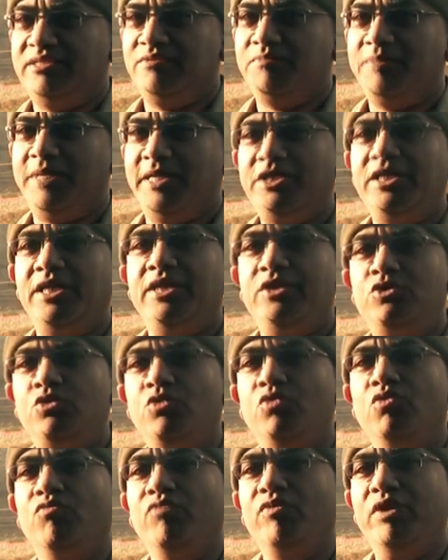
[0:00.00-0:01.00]
especially
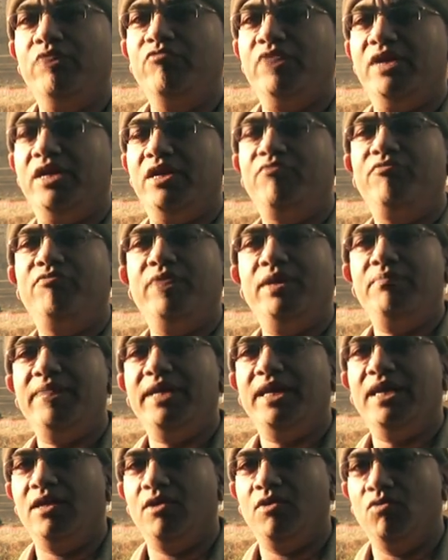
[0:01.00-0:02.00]
true when we are
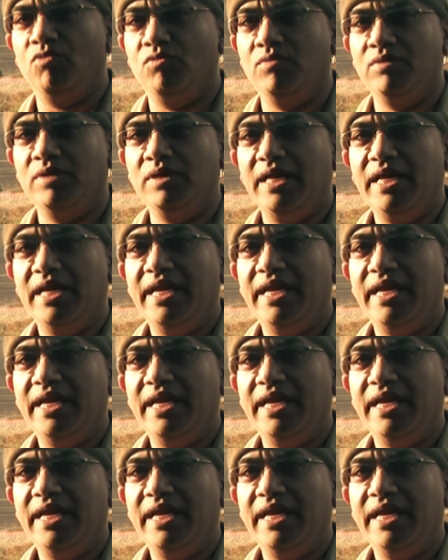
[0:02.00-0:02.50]
filming alone